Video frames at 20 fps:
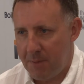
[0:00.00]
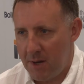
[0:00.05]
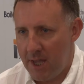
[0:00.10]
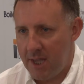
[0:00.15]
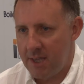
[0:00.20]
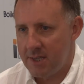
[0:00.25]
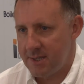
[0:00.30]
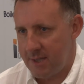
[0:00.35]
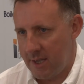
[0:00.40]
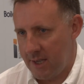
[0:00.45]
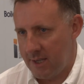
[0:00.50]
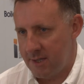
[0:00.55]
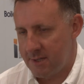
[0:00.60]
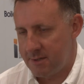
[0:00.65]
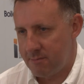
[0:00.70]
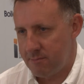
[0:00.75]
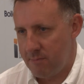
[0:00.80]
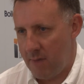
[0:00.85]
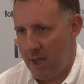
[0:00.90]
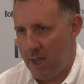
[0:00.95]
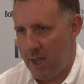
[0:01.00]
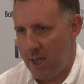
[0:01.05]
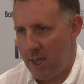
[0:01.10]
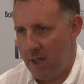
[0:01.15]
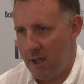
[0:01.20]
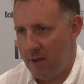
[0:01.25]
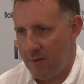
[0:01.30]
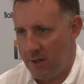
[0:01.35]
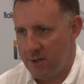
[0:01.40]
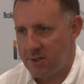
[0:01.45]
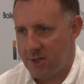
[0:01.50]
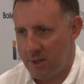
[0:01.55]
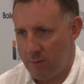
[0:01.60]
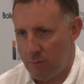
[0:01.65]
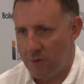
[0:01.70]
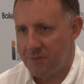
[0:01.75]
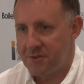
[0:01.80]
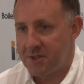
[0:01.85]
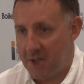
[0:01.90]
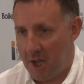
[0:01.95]
places may eventually
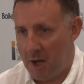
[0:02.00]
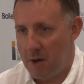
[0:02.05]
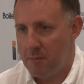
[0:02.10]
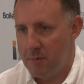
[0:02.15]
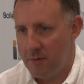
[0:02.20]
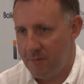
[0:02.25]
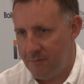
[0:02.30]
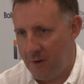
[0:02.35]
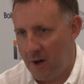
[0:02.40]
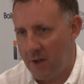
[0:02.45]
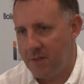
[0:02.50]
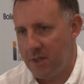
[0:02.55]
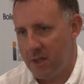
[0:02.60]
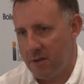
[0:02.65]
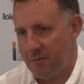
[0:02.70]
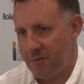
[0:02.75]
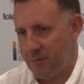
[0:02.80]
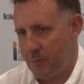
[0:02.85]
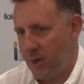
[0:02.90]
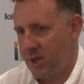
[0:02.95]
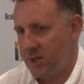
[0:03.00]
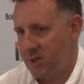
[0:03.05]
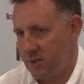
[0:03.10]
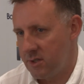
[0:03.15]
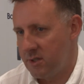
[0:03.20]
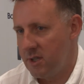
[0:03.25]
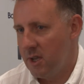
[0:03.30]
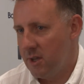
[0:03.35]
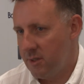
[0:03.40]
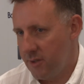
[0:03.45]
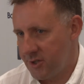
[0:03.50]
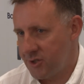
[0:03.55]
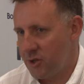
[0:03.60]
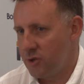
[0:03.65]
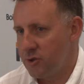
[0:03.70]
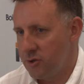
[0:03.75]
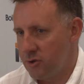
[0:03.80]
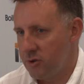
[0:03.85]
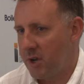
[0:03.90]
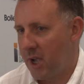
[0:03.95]
want to come and find the information that's
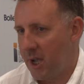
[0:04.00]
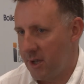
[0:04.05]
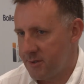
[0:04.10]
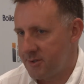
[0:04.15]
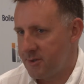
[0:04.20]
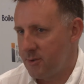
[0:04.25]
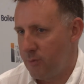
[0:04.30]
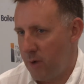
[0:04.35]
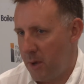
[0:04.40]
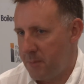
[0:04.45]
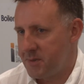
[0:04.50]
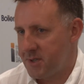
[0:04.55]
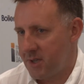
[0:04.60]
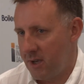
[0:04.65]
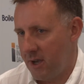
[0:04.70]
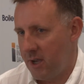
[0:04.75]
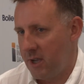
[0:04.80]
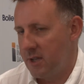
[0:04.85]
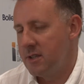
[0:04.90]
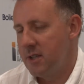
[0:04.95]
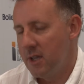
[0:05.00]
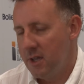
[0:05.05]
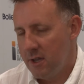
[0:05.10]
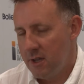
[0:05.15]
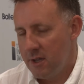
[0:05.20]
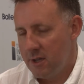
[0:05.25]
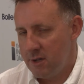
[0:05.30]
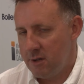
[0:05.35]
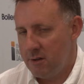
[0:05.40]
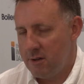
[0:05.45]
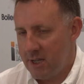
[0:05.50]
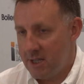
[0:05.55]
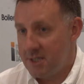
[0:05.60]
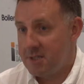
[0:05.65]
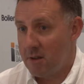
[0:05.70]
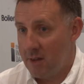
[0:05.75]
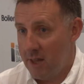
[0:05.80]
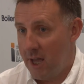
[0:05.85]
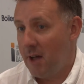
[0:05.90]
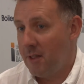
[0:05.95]
on your council website. You need
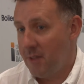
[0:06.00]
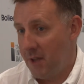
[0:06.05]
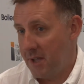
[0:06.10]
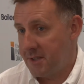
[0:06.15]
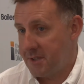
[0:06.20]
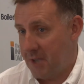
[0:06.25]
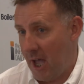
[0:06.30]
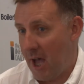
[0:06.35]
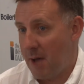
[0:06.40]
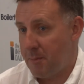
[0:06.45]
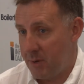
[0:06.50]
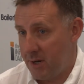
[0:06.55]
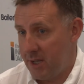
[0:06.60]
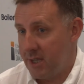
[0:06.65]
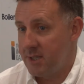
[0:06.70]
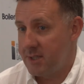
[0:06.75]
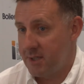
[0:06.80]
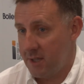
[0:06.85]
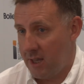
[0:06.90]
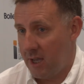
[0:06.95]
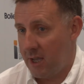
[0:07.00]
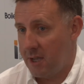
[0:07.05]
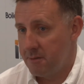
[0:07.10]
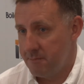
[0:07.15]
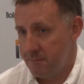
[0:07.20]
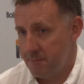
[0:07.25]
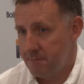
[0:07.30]
to allow that to happen easily.